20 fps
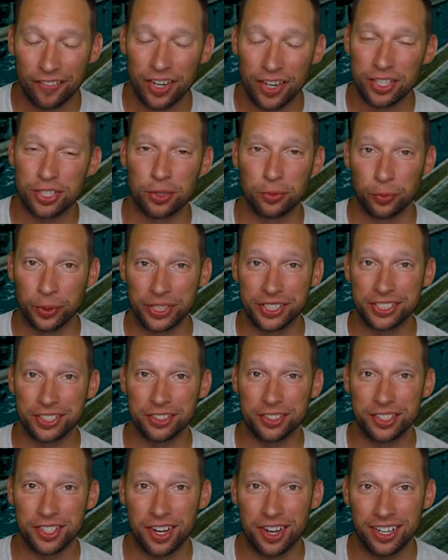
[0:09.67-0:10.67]
I've done some
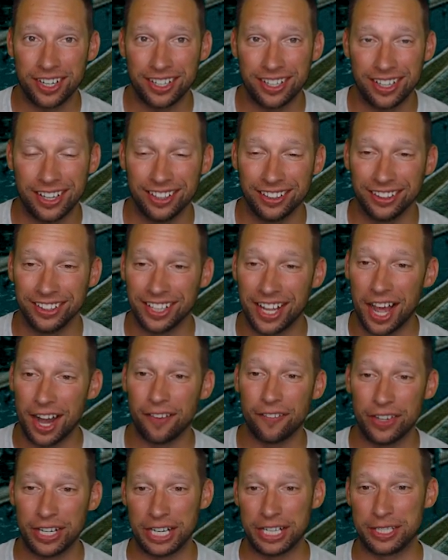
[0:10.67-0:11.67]
research on it. A
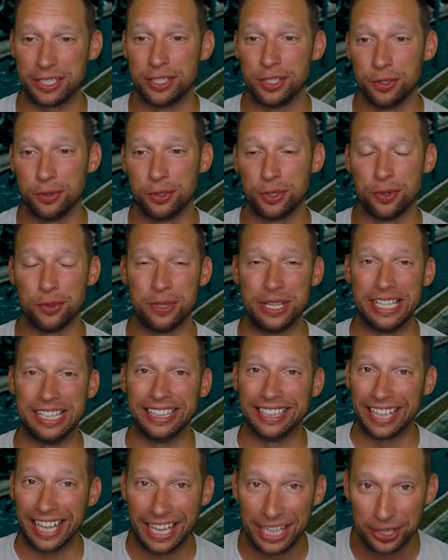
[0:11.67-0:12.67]
lot of it is due to the
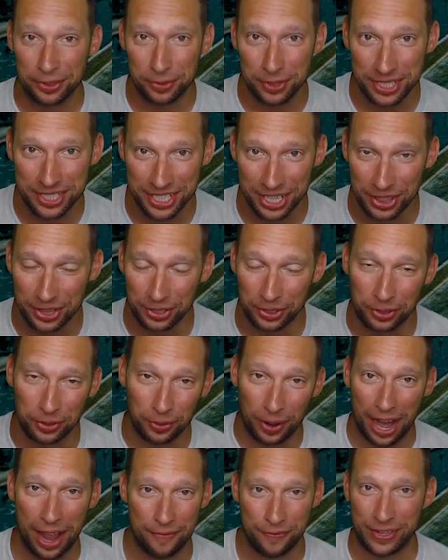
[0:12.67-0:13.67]
language, the
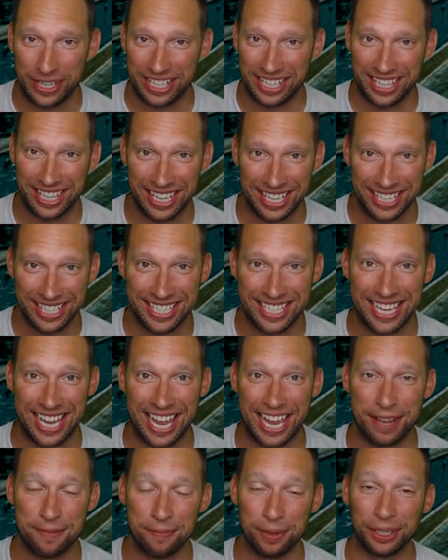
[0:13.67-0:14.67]
graphic hits,
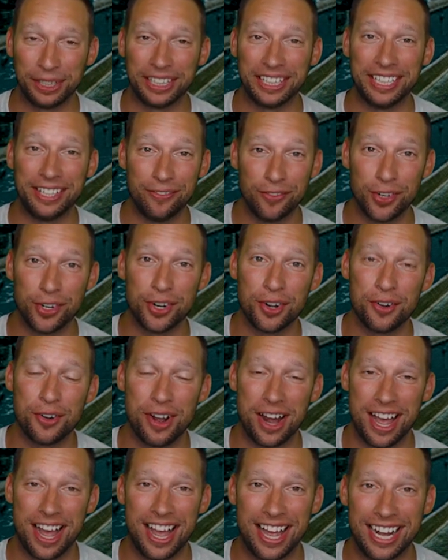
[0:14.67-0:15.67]
and believe it or
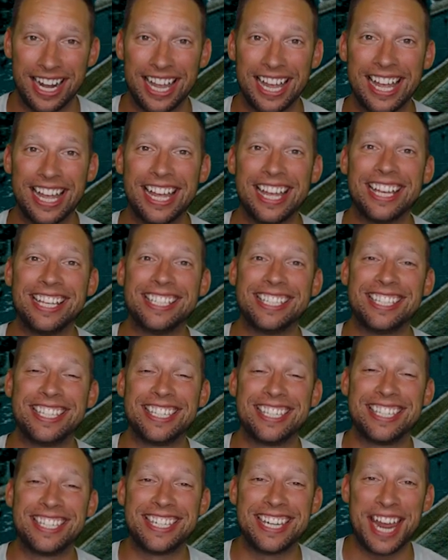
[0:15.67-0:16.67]
not,
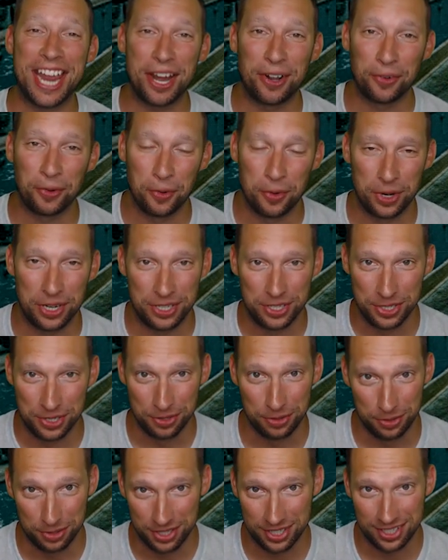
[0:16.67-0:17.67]
steroid
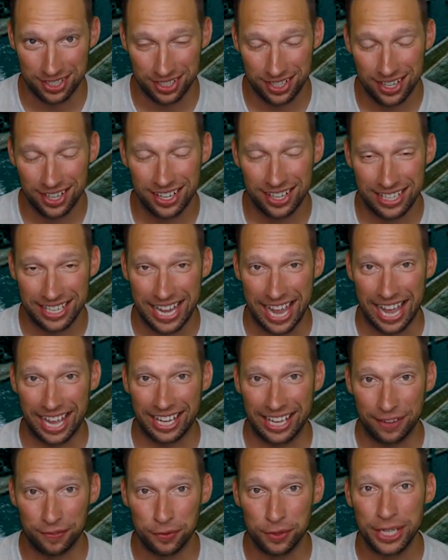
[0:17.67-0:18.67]
use. Yeah,
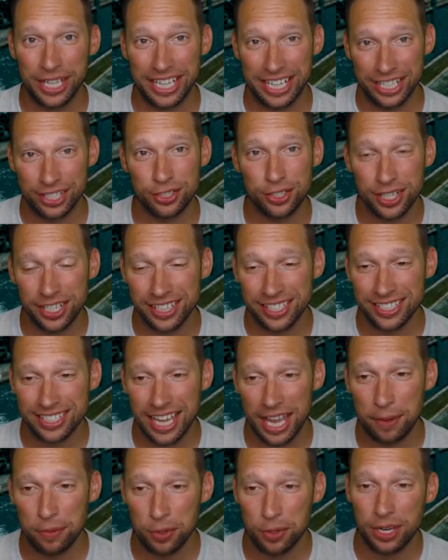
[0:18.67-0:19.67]
if you get injured in this
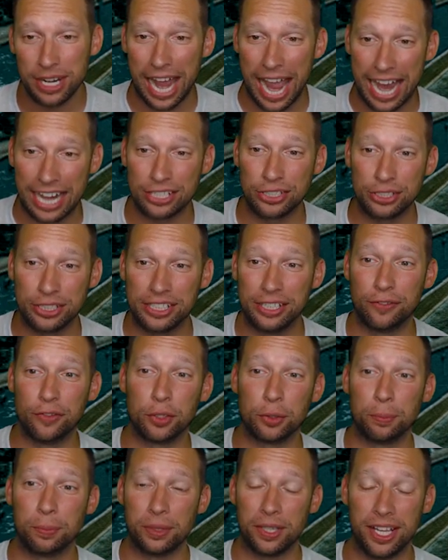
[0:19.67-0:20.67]
game, you can actually give
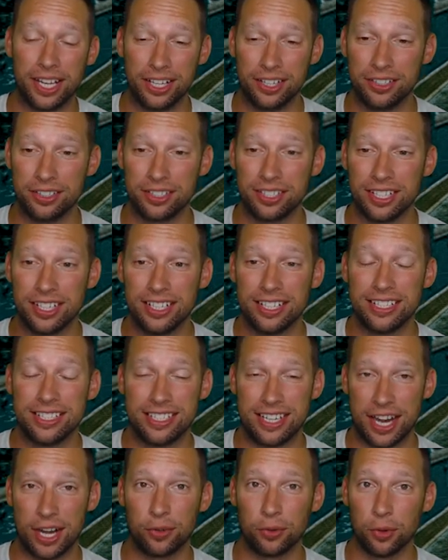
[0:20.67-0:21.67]
your players
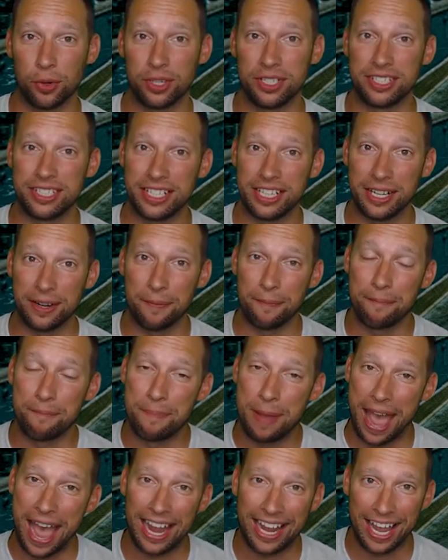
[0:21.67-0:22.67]
steroids to get them
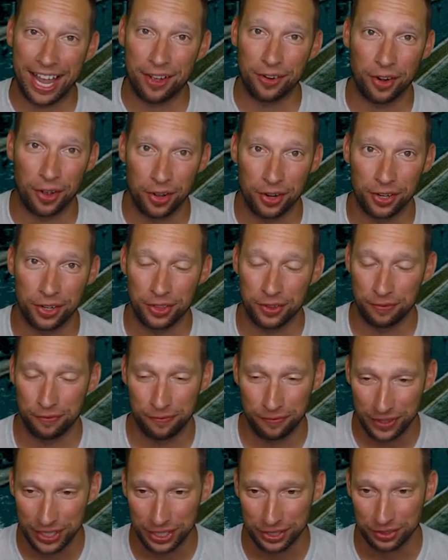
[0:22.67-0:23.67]
back out onto the
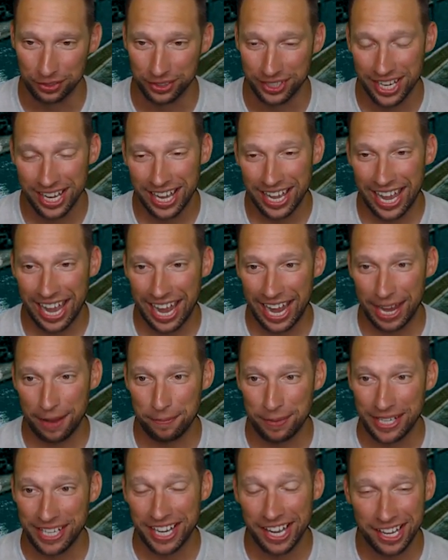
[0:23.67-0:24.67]
field.
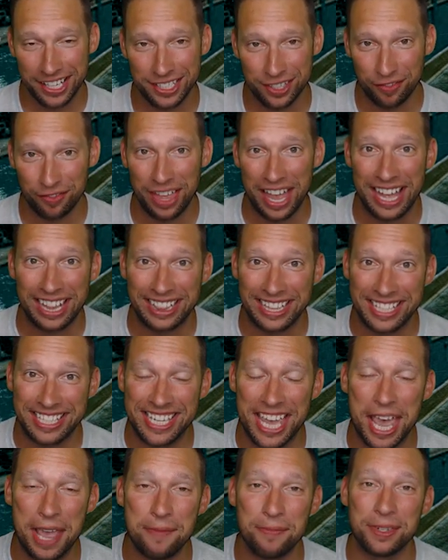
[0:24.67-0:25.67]
And because of that, this
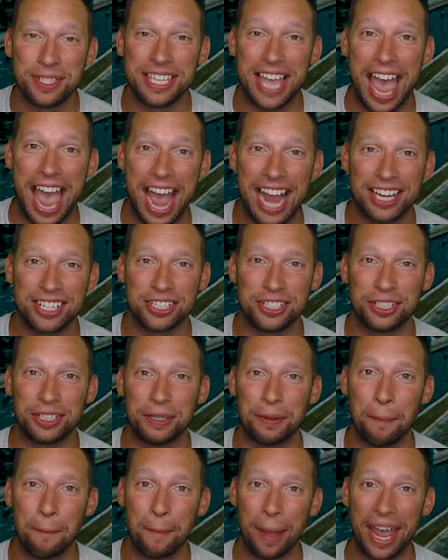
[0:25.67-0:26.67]
game was
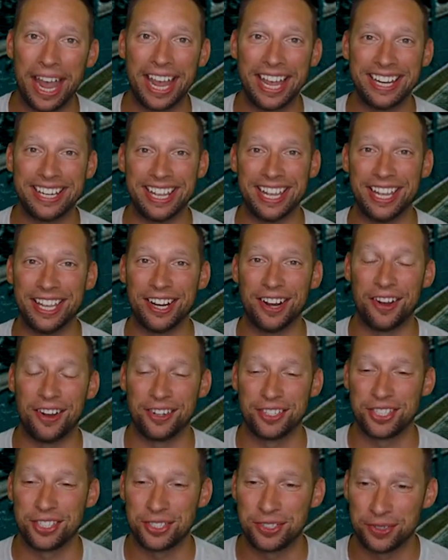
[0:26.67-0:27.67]
actually banned in
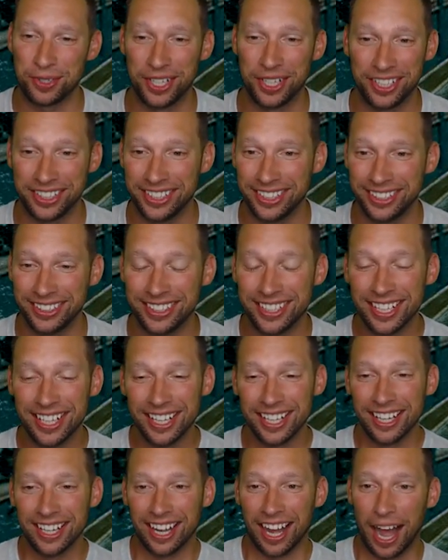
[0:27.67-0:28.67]
Australia.
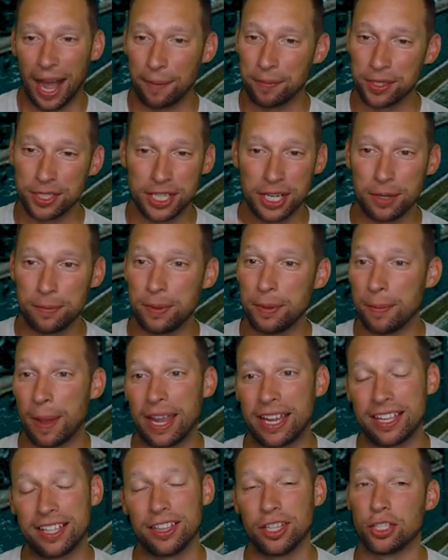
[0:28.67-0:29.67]
I'm just going to be
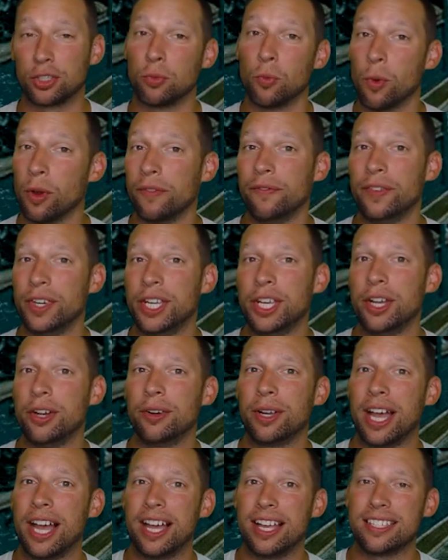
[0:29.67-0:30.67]
making this one
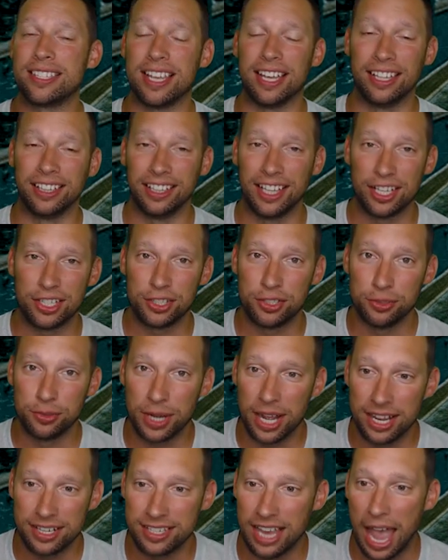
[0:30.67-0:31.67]
video, guys, unless you
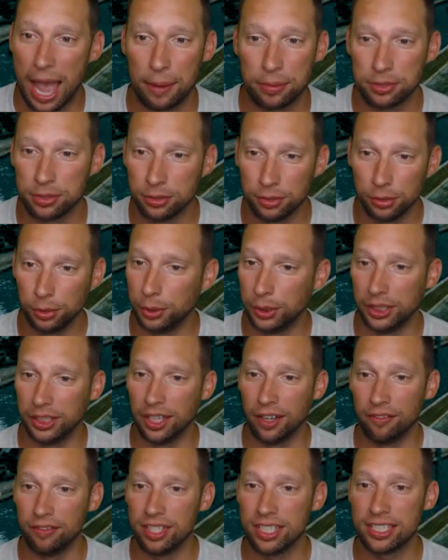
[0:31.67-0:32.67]
guys absolutely
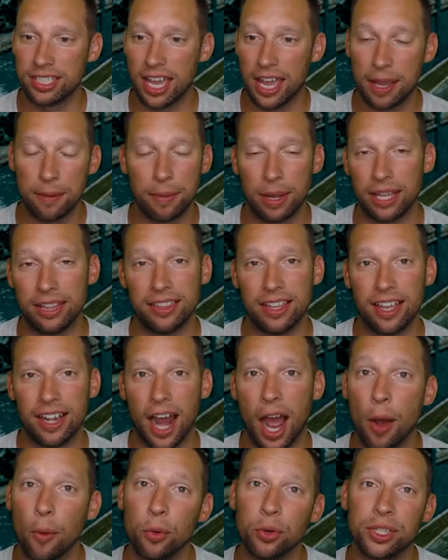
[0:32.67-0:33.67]
love this game, and
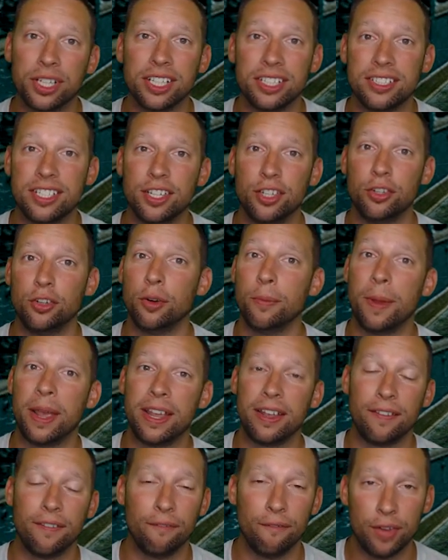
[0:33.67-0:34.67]
then I will continue to
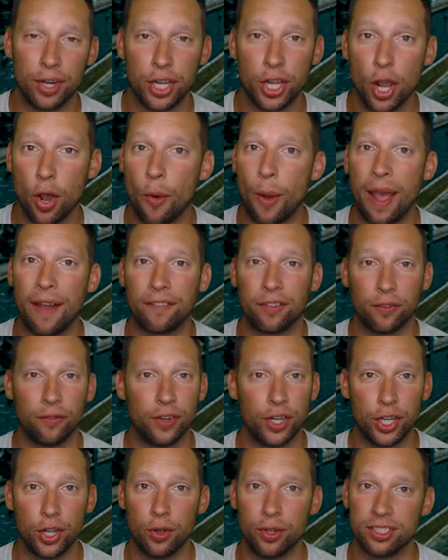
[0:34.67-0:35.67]
make video after
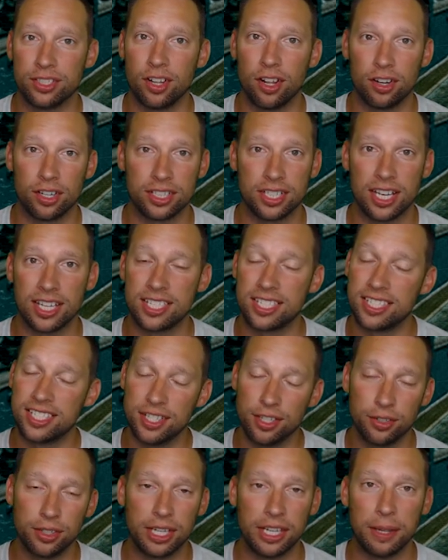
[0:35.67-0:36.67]
video as long as I
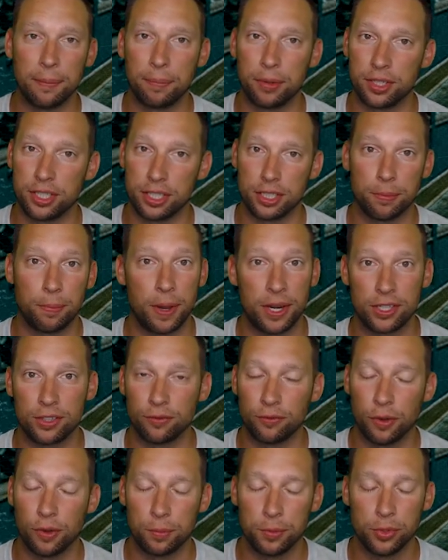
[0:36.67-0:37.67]
still get
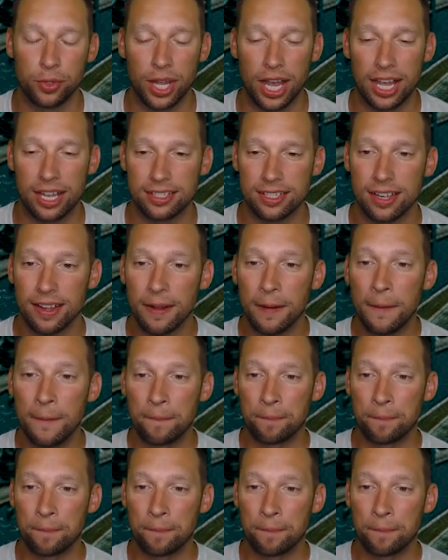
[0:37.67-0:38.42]
participation from you guys.